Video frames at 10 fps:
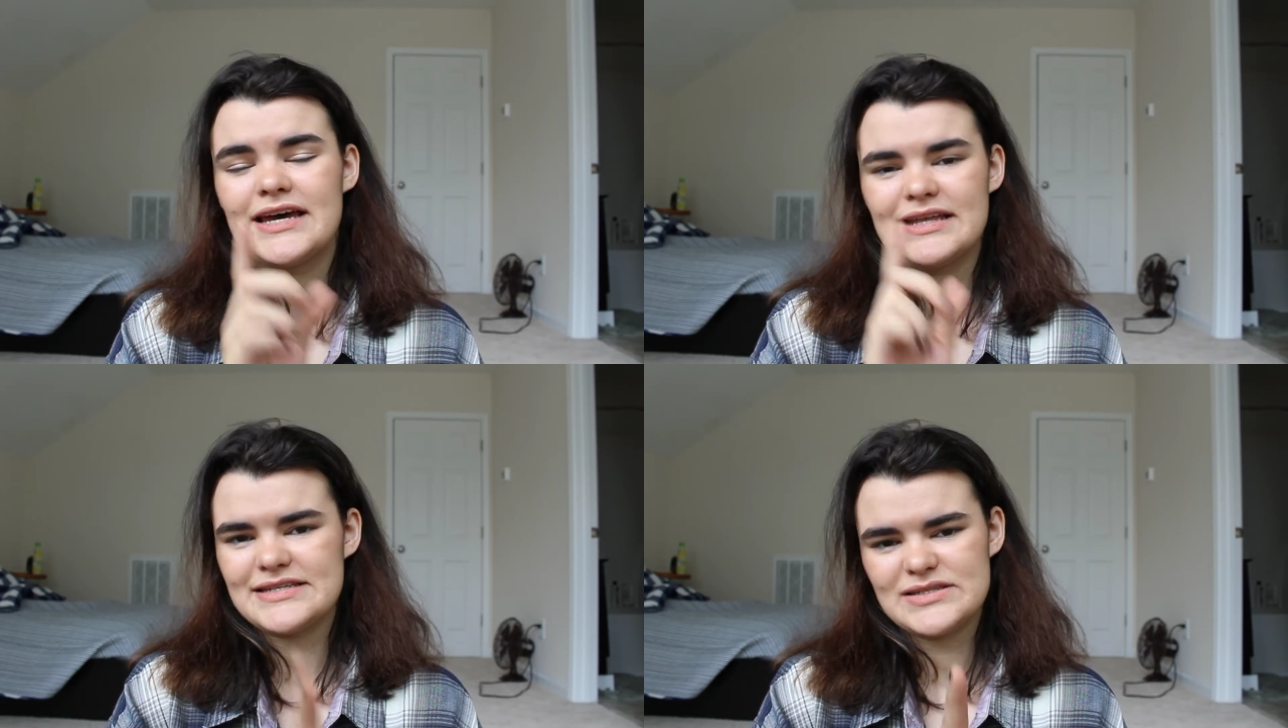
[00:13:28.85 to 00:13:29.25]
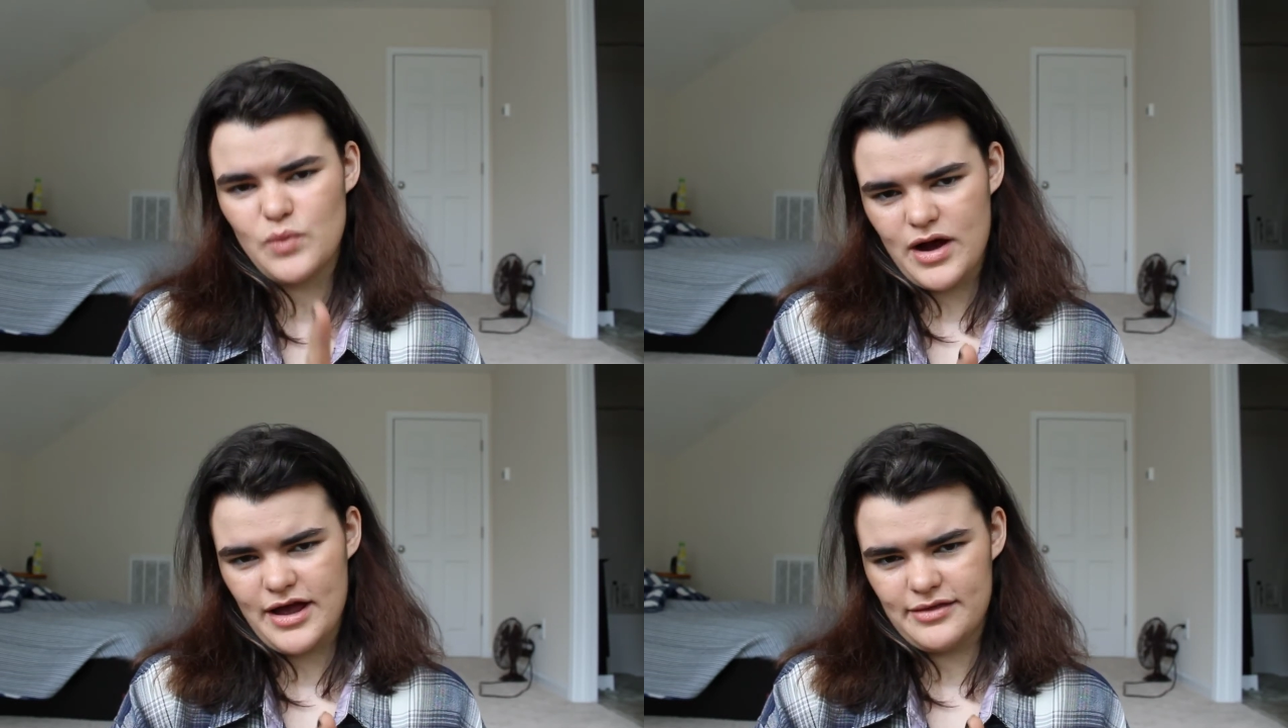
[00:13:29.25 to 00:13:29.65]
and this is
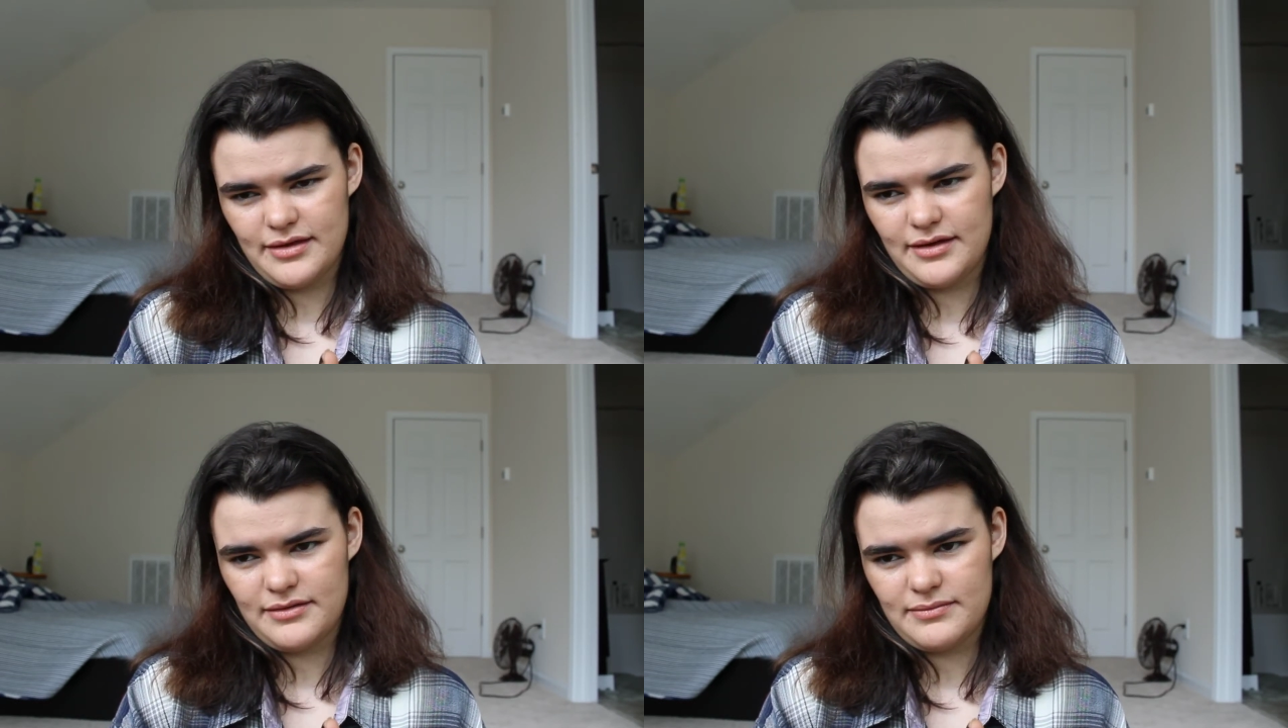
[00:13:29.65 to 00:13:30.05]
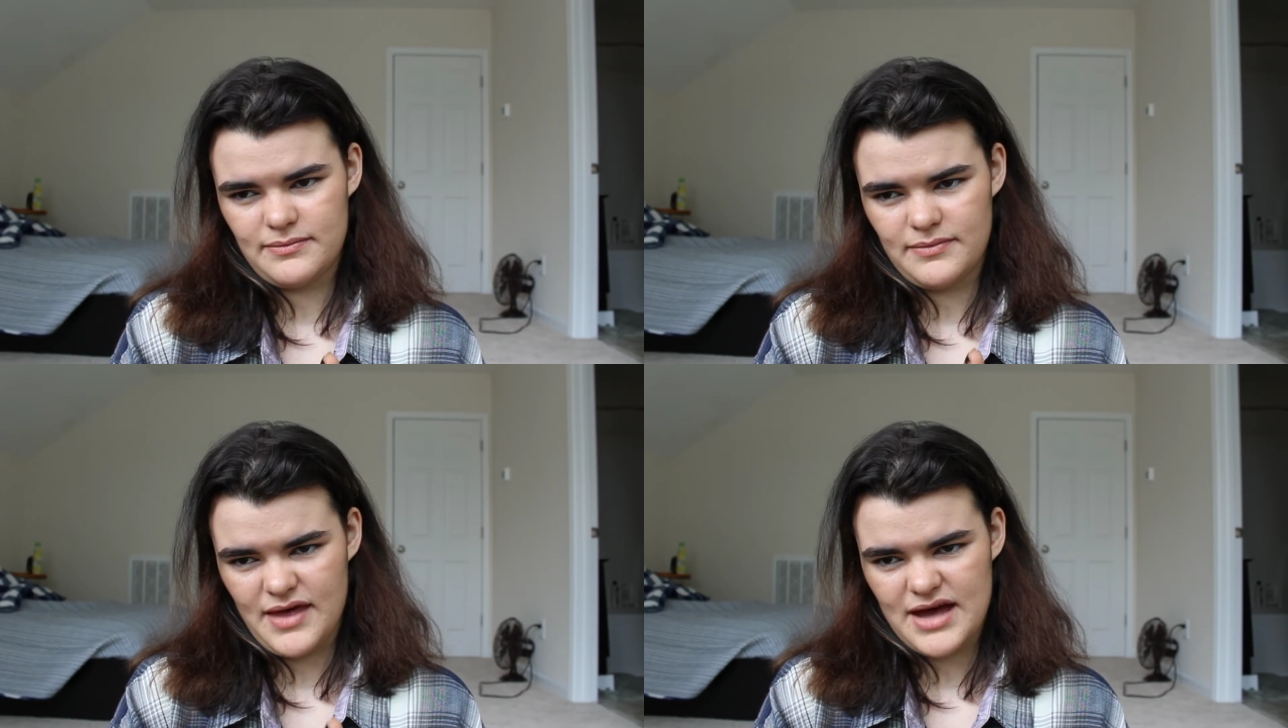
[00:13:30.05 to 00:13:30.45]
why I think
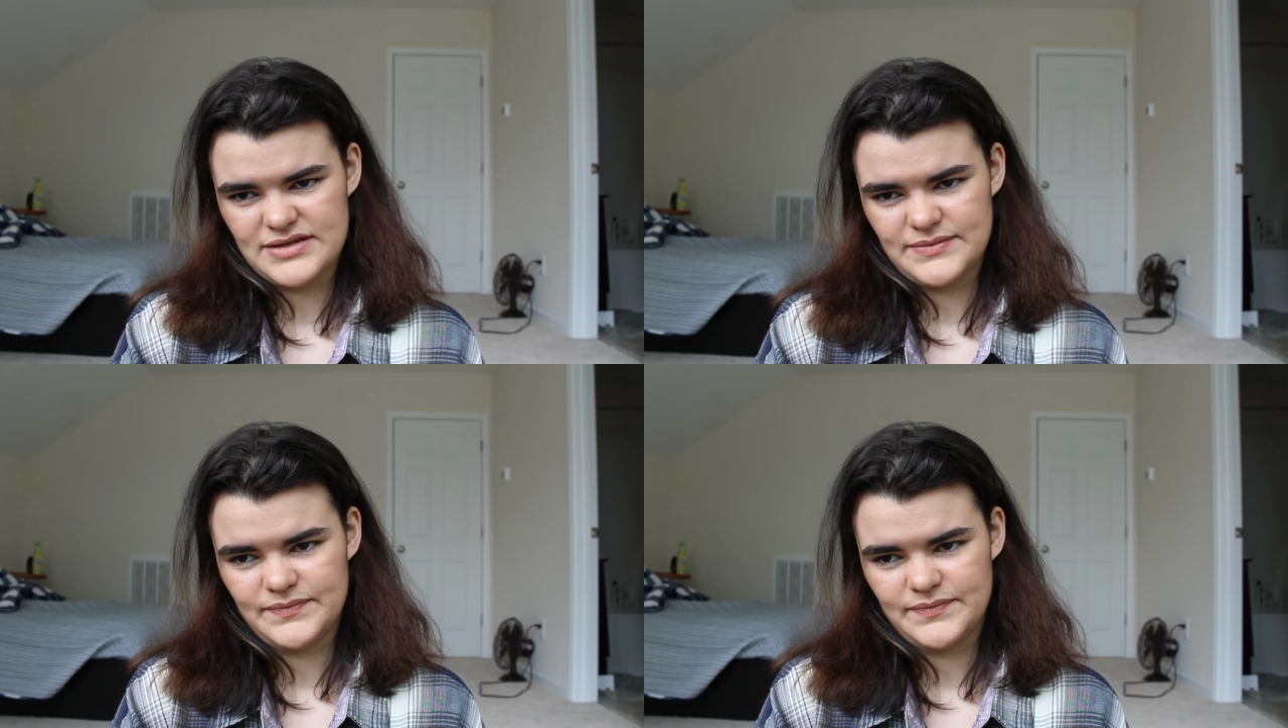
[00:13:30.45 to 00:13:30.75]
that.